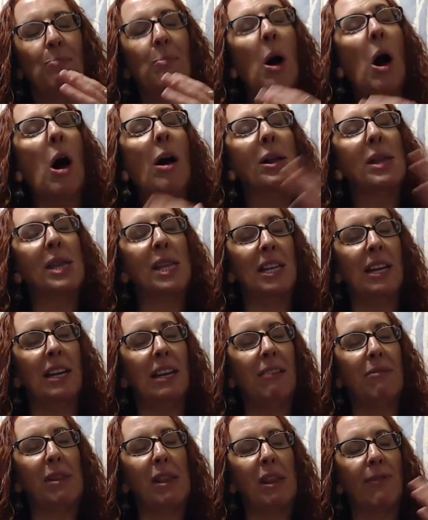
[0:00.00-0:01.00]

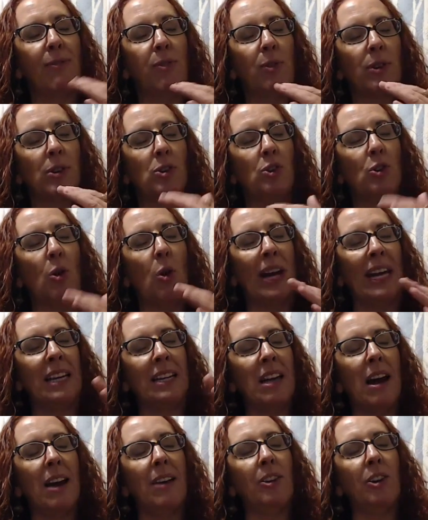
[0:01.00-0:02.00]
positives, for joy
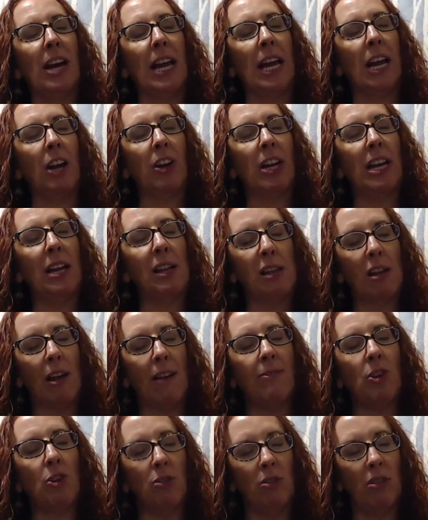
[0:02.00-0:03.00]
in other areas
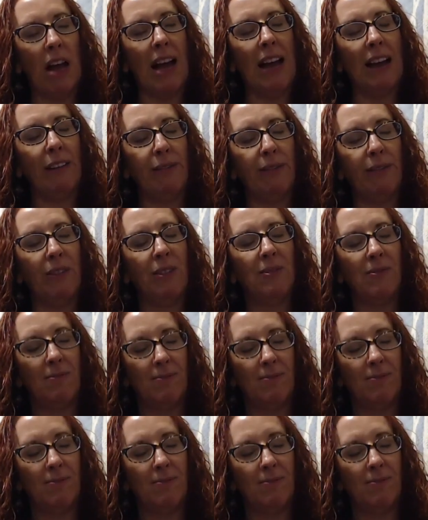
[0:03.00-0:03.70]
of your life.